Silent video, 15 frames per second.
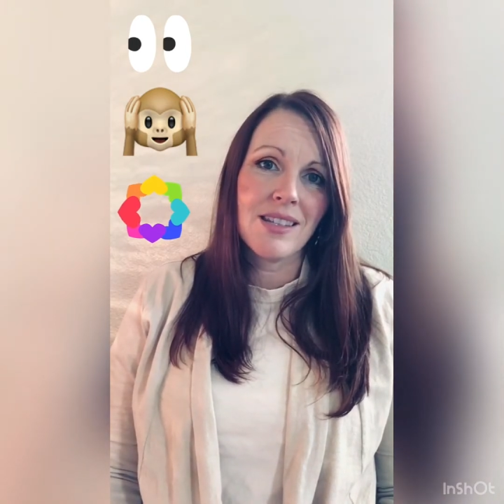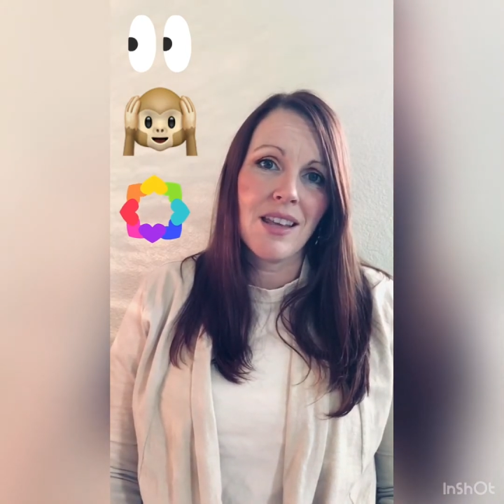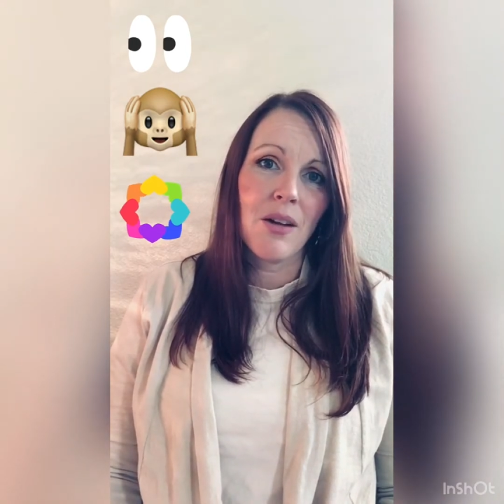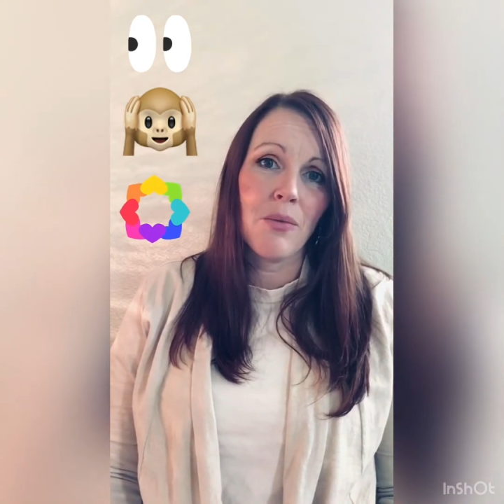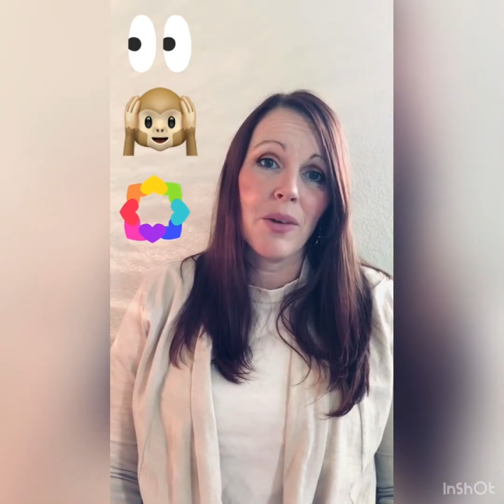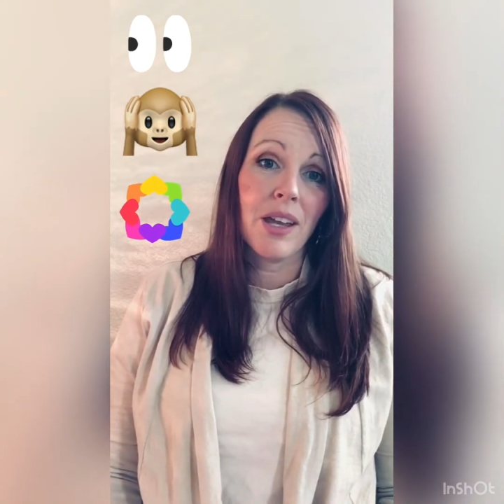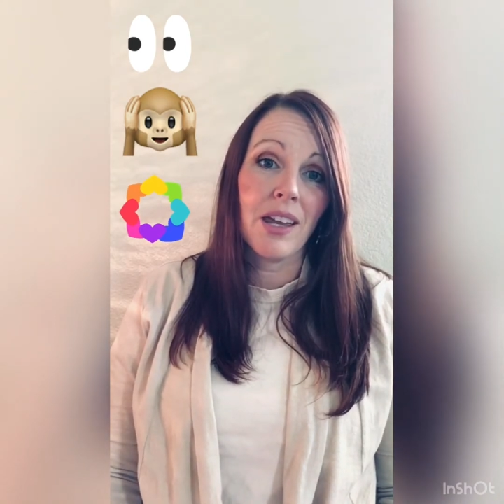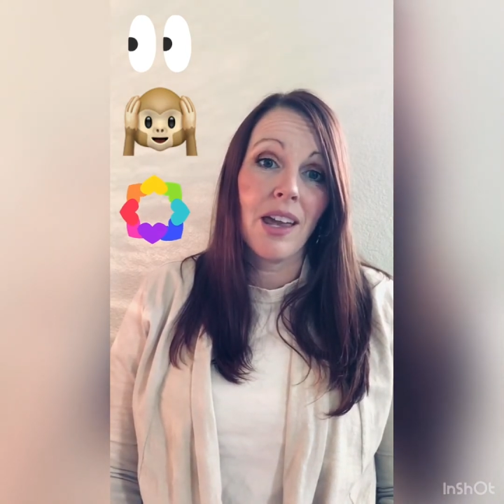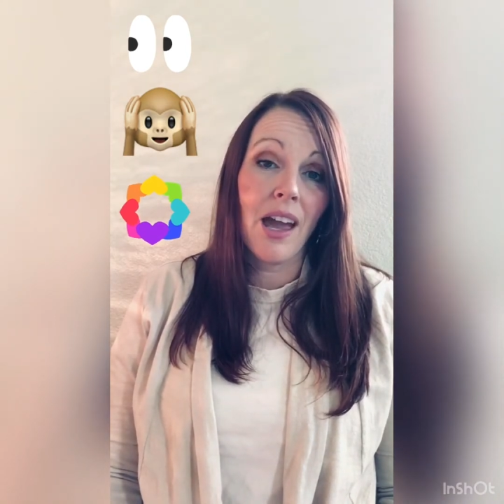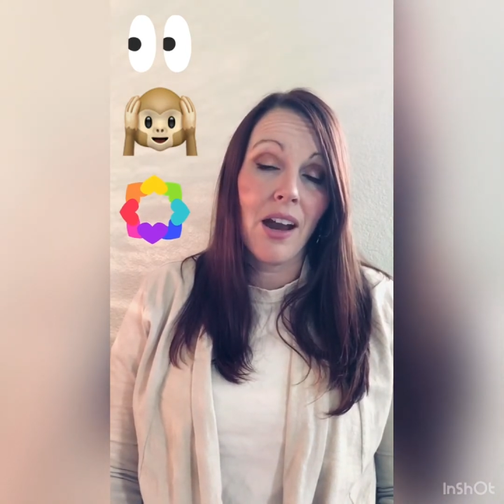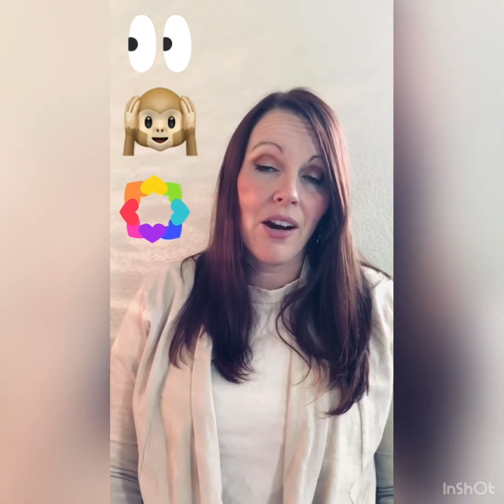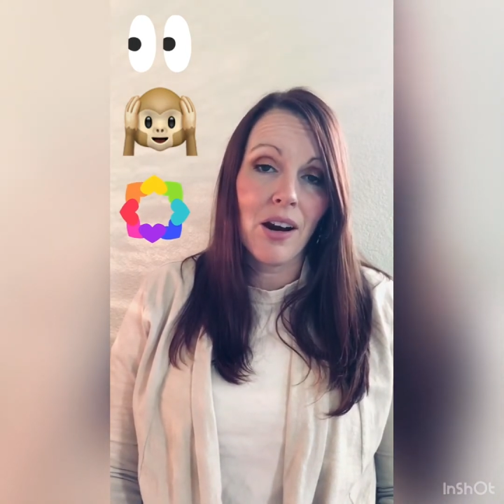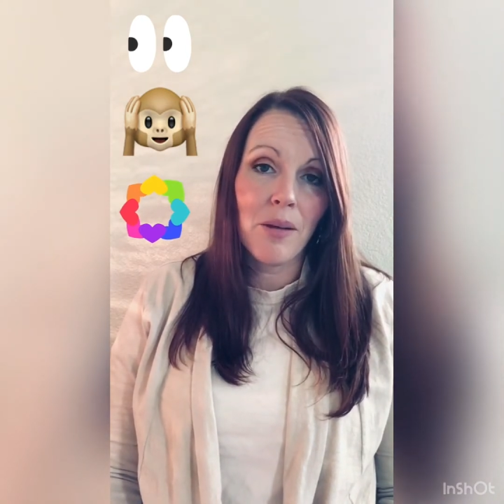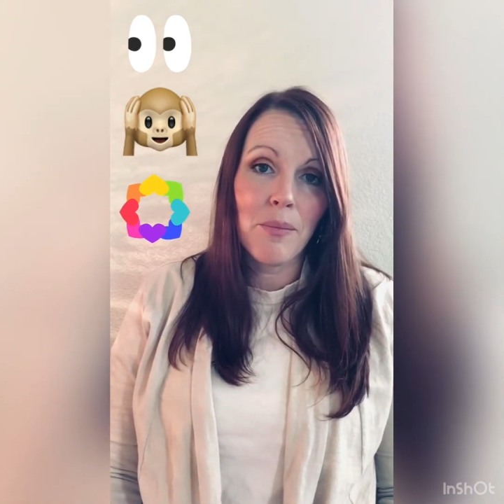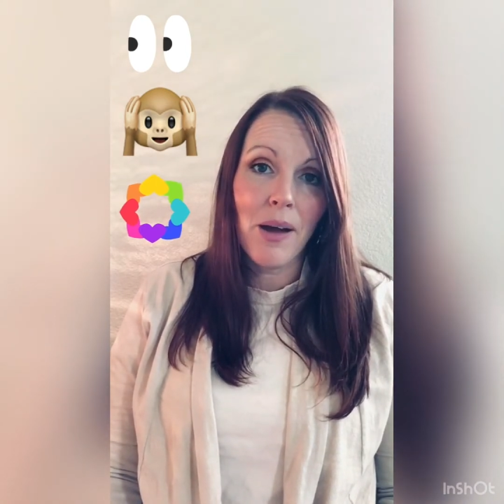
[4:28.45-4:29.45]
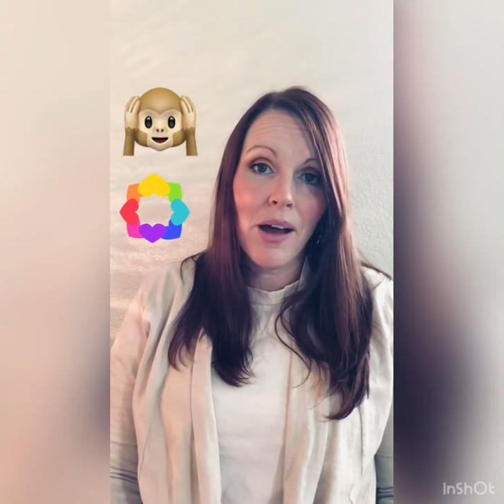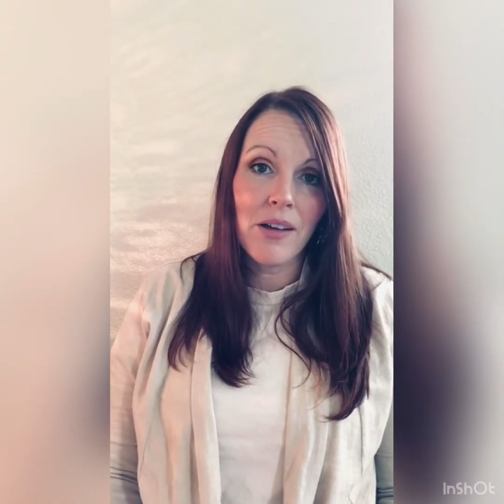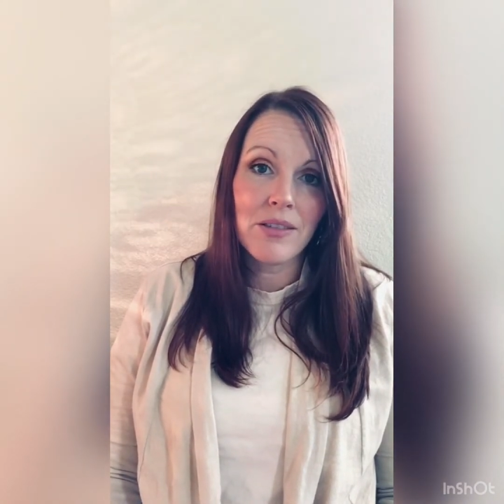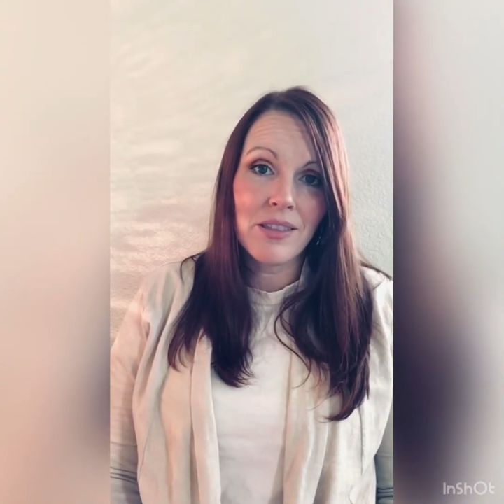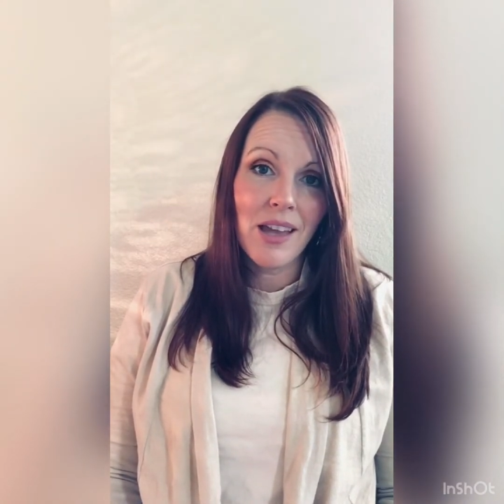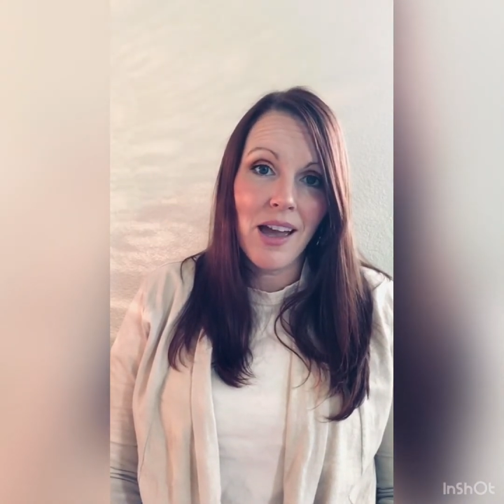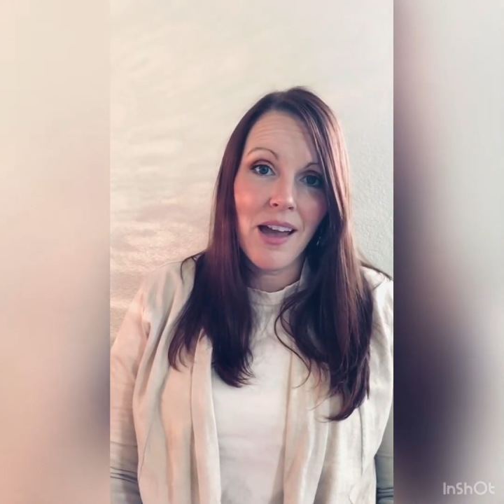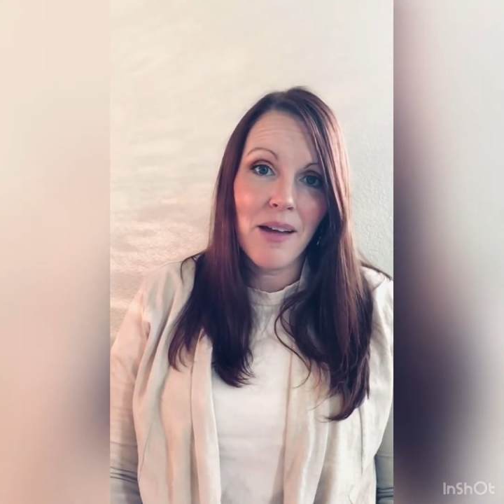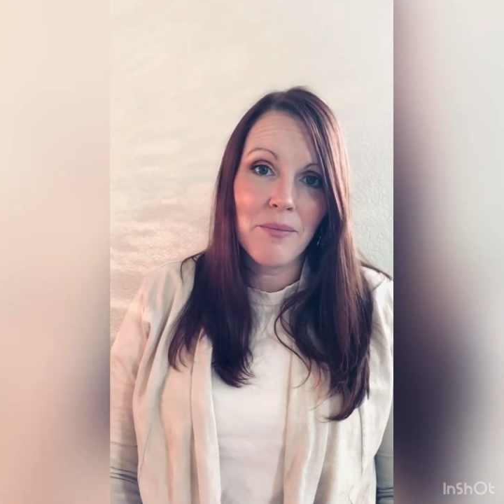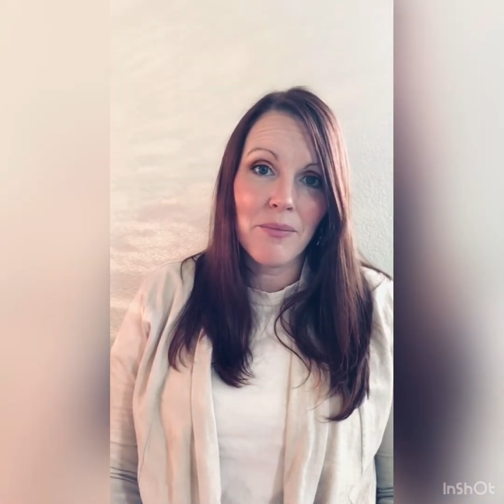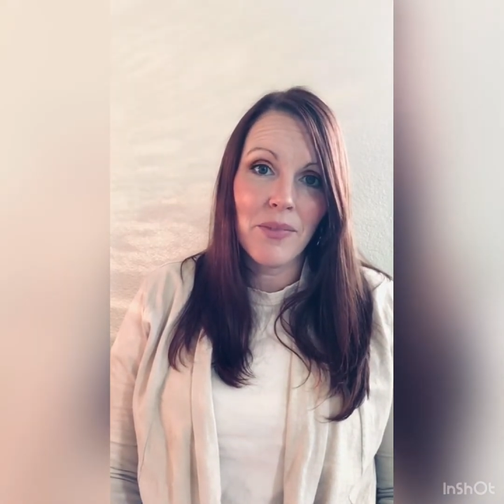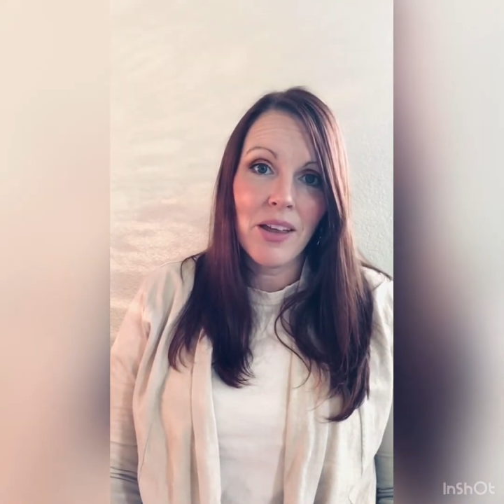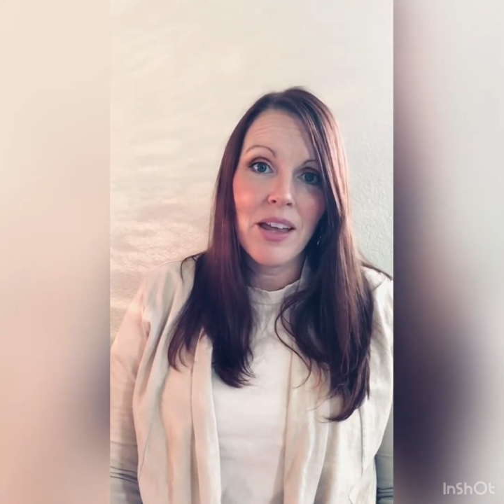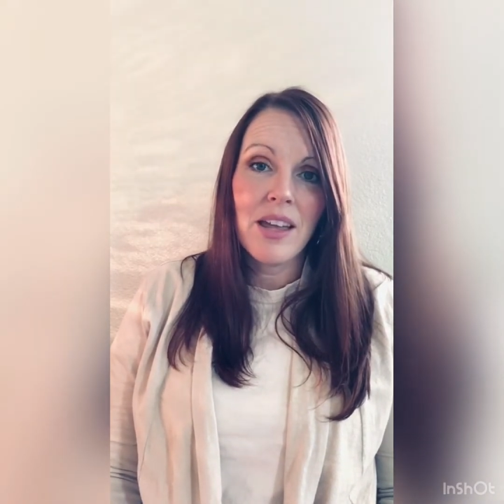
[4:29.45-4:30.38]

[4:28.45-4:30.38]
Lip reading: that we care about them,